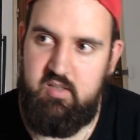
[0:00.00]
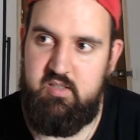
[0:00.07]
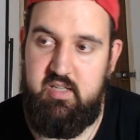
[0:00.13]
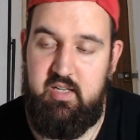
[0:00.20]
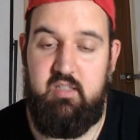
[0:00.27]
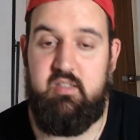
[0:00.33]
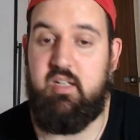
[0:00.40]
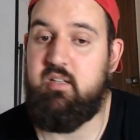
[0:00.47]

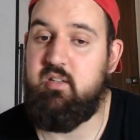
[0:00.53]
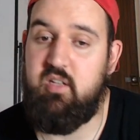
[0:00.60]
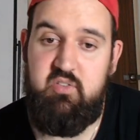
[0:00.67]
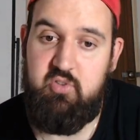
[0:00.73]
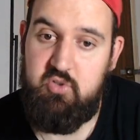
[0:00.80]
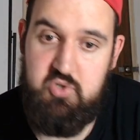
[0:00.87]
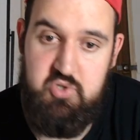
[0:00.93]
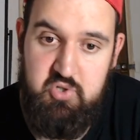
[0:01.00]
Yeah, that,
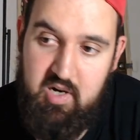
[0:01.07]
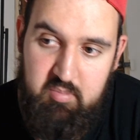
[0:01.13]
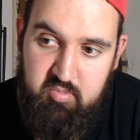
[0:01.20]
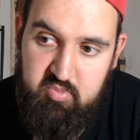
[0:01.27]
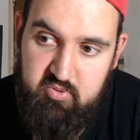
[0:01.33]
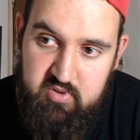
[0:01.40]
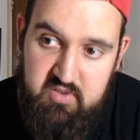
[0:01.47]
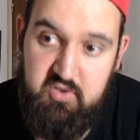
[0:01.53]
that's a trap,
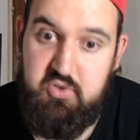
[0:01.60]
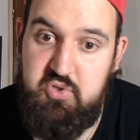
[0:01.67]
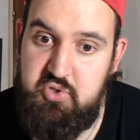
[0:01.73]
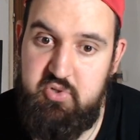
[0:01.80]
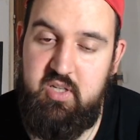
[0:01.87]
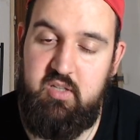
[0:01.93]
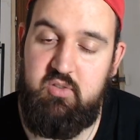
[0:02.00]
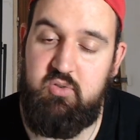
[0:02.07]
that's a
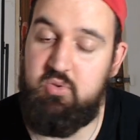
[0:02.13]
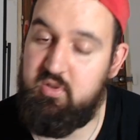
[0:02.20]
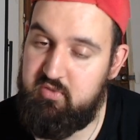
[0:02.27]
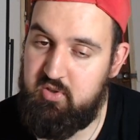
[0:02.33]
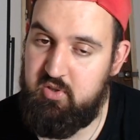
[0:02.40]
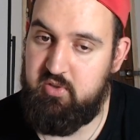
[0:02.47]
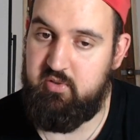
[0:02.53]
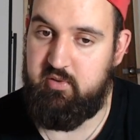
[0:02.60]
trick to
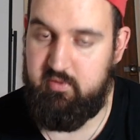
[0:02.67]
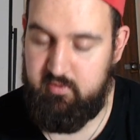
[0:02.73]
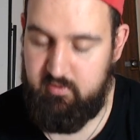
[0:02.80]
avoid.